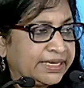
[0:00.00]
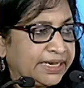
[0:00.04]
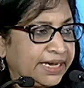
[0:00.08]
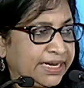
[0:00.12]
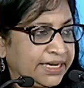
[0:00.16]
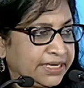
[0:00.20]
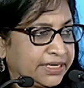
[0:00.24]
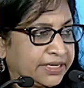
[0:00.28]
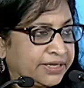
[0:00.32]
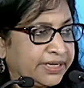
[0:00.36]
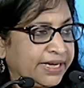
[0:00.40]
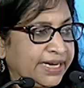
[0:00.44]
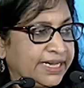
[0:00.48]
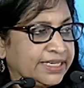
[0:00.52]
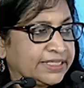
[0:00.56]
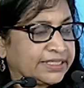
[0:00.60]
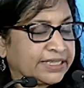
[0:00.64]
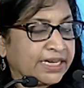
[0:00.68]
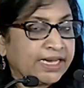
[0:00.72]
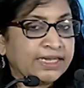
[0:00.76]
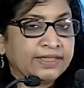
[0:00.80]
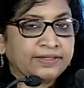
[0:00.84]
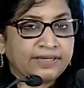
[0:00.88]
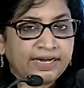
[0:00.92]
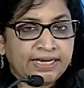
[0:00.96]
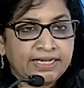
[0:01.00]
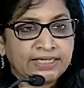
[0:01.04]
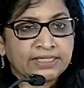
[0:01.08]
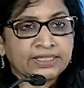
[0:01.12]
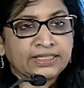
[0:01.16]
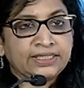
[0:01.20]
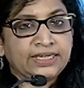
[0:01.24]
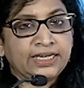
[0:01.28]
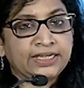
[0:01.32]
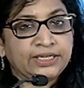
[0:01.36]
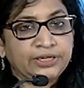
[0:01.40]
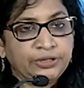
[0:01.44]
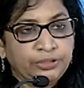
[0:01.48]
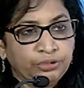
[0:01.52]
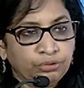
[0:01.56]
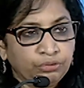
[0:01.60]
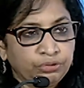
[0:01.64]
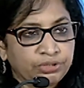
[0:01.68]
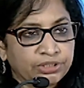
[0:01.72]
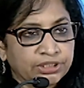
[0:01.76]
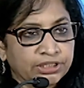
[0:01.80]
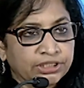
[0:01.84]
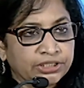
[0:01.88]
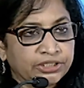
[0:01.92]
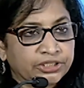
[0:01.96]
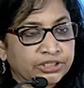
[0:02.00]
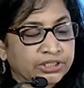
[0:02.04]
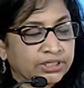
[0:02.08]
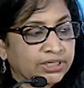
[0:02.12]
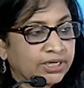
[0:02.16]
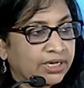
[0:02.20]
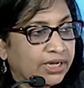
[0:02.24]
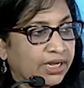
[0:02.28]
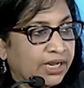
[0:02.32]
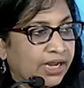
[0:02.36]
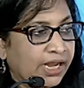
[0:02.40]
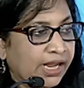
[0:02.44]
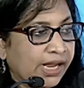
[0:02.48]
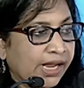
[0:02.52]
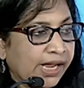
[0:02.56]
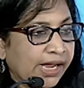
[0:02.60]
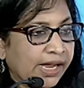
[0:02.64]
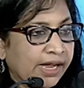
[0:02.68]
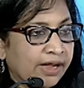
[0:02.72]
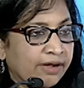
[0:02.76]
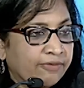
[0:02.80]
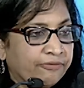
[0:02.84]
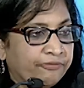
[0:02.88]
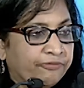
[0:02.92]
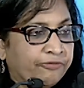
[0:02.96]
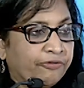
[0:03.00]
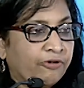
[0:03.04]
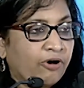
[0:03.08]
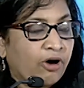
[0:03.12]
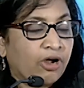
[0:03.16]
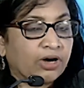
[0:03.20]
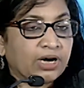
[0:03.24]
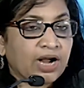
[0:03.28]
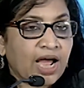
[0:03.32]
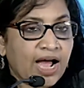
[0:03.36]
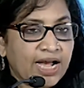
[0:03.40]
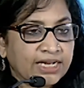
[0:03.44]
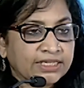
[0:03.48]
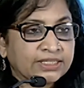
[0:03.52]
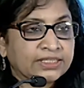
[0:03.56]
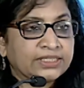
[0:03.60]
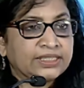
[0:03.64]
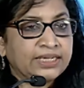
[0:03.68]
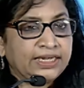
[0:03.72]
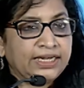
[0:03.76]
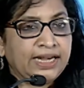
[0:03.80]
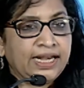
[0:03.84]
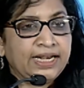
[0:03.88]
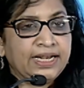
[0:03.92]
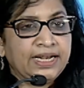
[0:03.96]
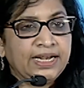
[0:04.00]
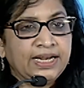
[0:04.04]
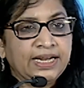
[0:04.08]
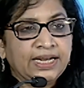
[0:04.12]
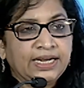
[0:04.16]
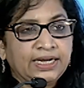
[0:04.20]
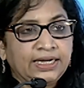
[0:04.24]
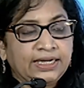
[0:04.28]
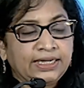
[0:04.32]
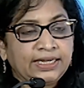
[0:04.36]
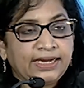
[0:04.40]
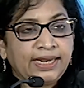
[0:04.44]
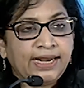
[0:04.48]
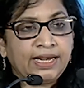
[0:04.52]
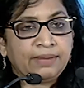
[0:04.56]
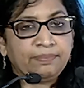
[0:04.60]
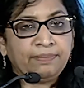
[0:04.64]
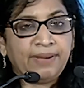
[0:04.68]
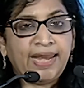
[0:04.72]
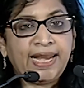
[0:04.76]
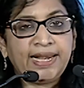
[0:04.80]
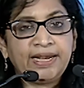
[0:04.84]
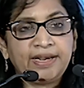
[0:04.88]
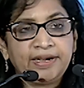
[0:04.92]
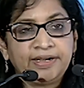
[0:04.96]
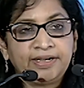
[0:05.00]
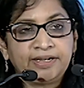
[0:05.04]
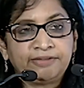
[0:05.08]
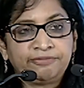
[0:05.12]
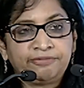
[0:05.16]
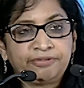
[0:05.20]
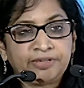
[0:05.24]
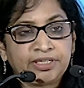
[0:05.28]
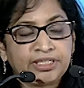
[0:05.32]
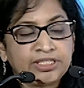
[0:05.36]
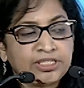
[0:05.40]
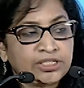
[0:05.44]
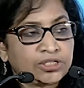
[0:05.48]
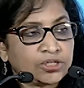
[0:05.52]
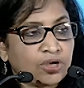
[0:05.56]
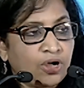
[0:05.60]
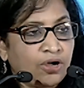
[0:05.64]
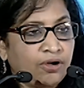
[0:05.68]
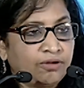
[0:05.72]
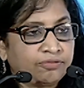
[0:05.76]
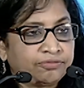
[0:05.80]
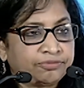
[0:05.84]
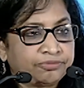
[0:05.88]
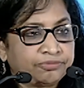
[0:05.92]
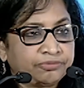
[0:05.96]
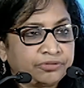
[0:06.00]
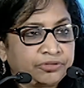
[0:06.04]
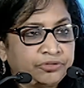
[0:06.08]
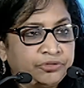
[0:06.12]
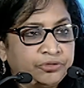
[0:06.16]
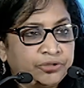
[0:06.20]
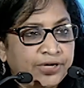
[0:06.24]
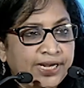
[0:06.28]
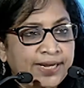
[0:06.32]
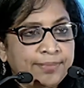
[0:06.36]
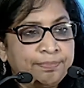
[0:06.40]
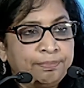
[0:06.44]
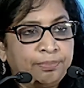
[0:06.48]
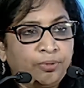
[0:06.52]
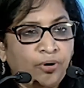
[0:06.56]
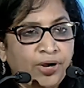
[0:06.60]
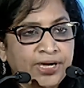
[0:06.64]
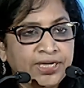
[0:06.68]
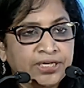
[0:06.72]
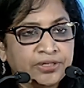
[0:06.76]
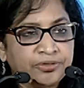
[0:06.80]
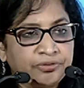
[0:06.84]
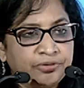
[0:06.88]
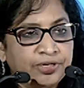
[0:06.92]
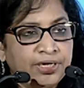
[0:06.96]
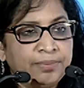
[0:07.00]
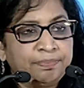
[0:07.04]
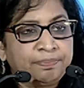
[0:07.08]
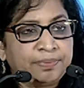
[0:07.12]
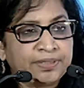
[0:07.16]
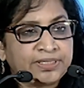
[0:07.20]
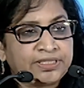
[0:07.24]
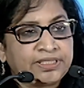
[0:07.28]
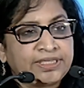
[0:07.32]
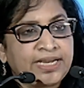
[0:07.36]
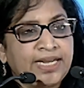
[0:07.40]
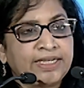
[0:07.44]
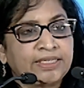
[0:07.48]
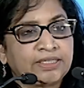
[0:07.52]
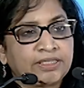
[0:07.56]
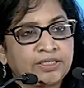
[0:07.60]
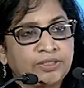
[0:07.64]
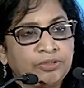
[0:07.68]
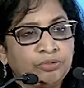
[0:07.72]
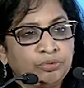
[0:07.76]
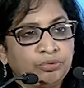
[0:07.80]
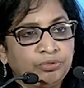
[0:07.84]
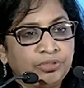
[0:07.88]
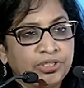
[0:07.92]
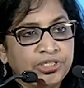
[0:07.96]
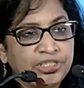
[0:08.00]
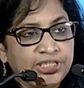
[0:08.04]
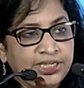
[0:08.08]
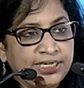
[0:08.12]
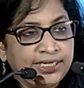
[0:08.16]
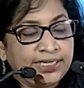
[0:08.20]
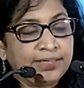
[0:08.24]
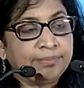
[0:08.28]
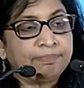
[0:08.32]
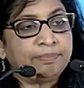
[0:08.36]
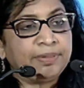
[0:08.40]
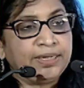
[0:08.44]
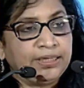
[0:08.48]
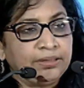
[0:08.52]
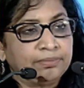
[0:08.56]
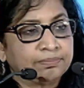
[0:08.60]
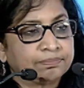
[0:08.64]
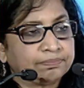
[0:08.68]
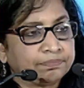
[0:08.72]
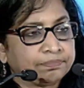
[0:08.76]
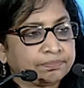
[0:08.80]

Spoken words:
increase in the internet usage, for us in India, it made a difference of 3.3% to the GDP.